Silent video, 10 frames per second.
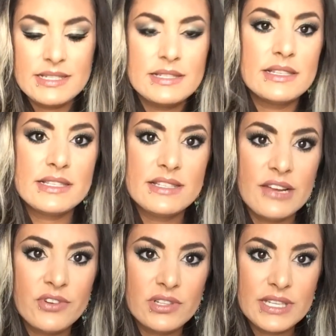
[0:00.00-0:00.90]
this
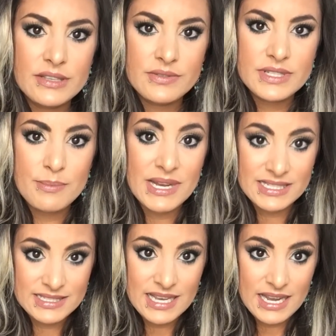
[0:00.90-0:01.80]
never leaves my
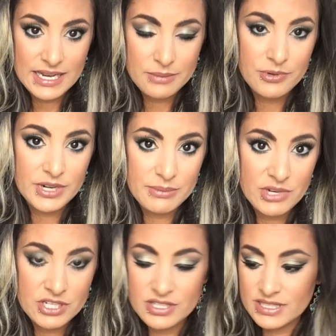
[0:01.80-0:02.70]
side, pretty
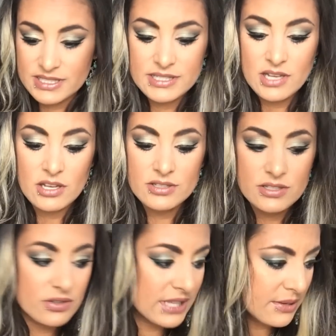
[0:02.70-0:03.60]
much. This is
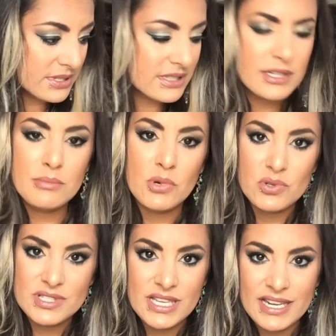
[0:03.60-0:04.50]
also, that was a little
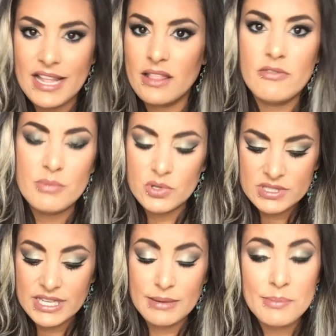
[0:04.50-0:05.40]
Moleskin. I love
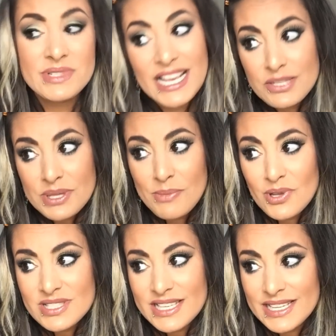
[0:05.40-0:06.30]
Moleskin. I'm obsessed with
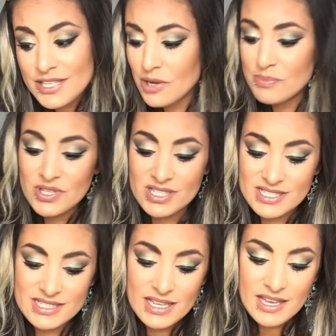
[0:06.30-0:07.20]
Moleskin
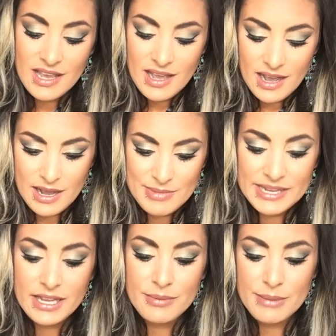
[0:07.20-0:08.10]
notebooks. I
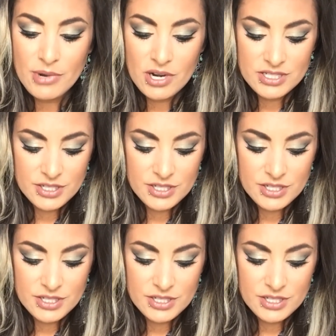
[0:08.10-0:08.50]
get them at Barnes